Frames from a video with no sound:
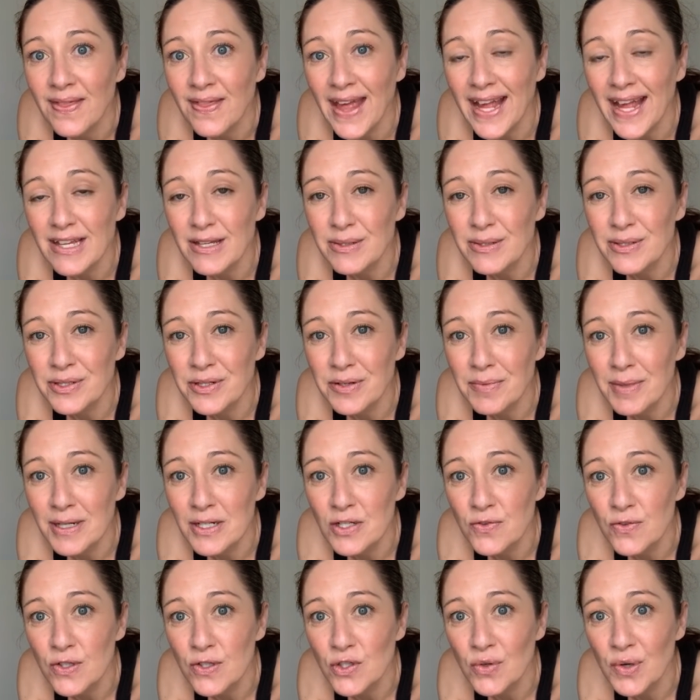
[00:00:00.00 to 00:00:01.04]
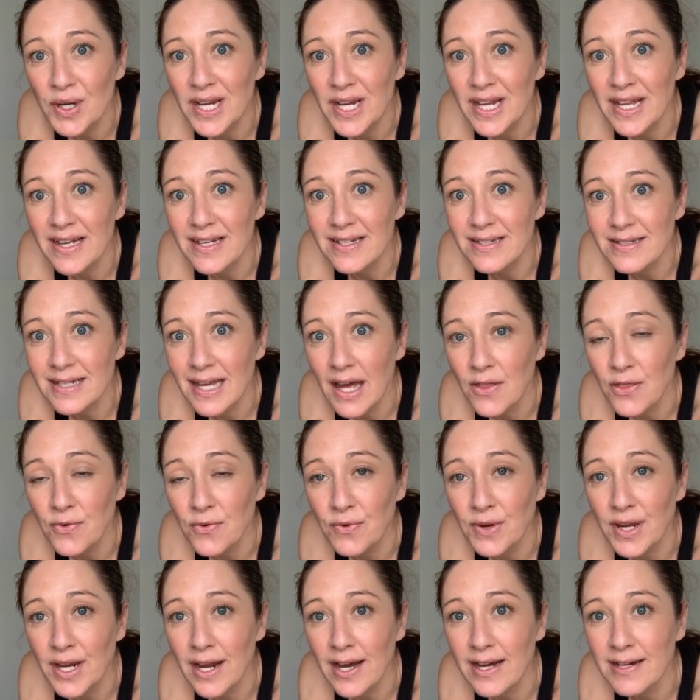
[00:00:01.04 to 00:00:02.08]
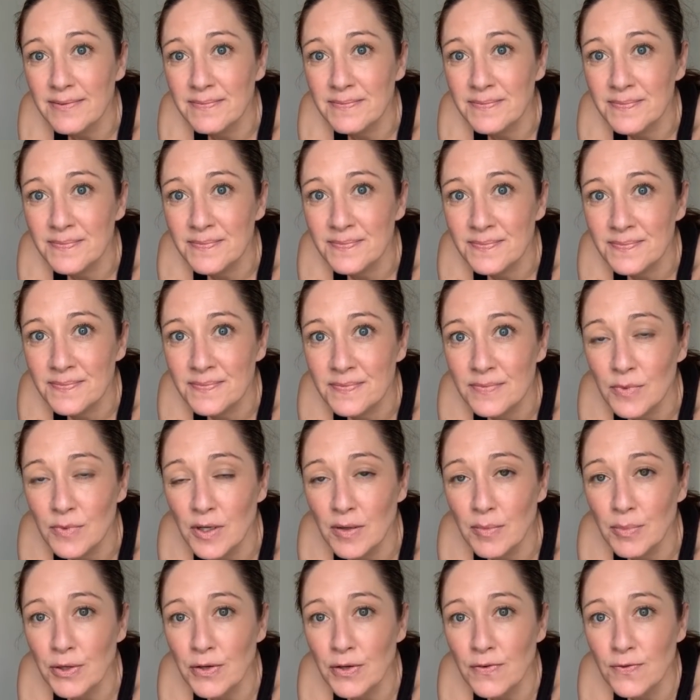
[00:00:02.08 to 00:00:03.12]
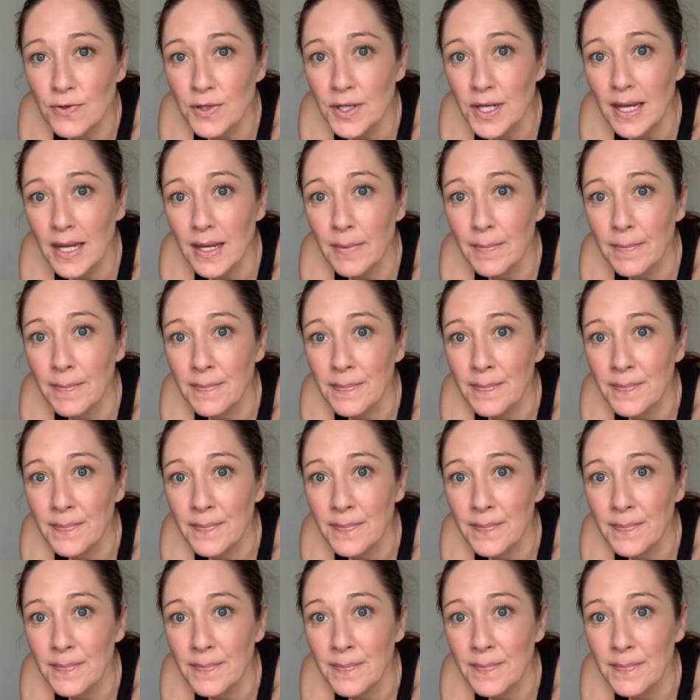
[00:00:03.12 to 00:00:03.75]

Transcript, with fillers: Thank you so much for joining us, Katharina. What a beautiful name.